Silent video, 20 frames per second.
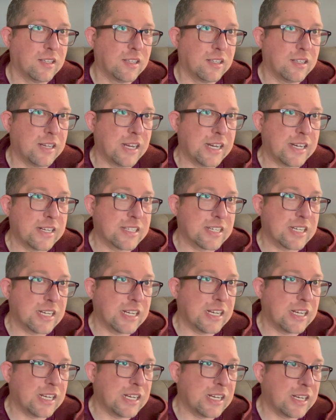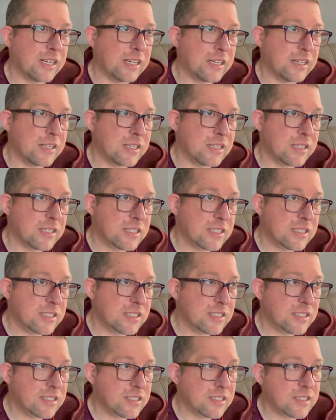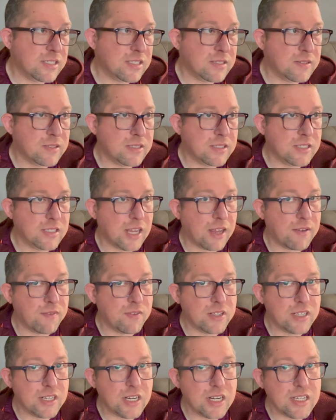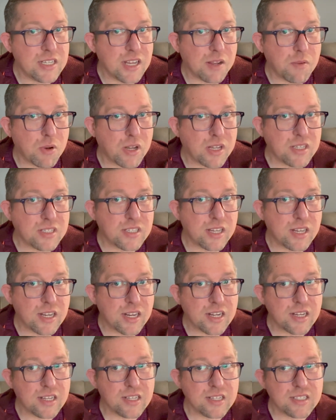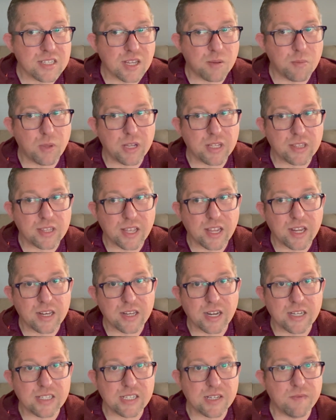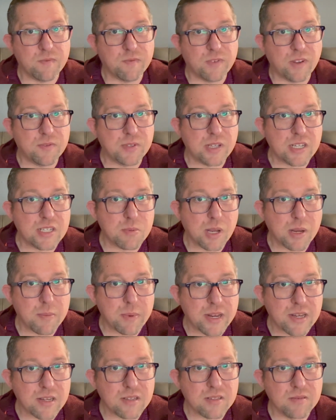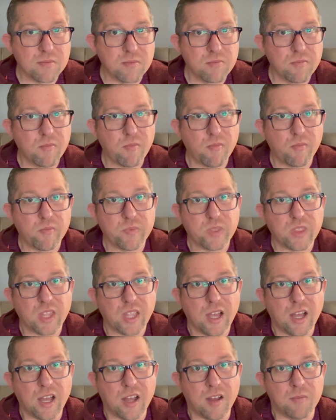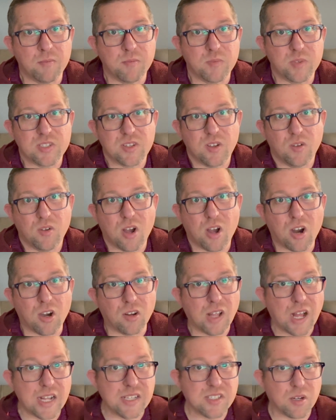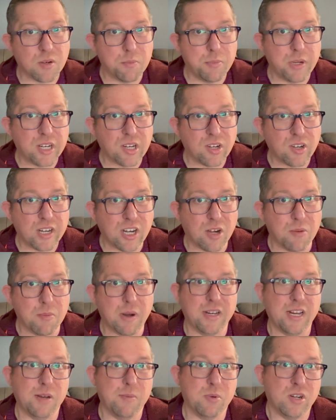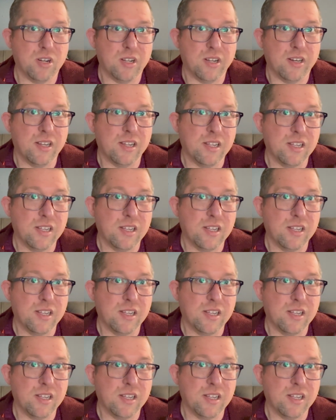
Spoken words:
1970s, I want to say, something like that, 1950s maybe. So our lots are bigger here in my neighborhood.